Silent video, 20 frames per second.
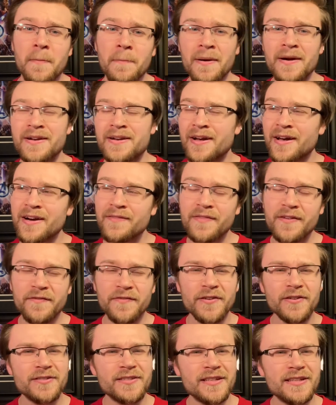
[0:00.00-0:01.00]
but none of it
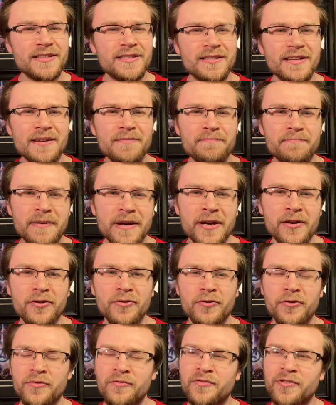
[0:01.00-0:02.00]
feels like it's done
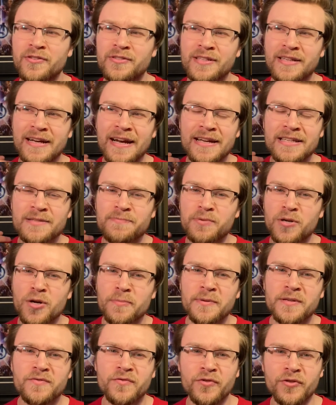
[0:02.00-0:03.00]
better or feels like it has a
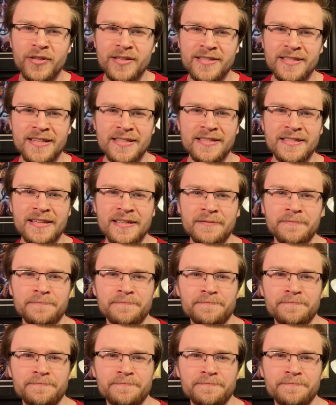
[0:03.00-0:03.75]
purpose for existing.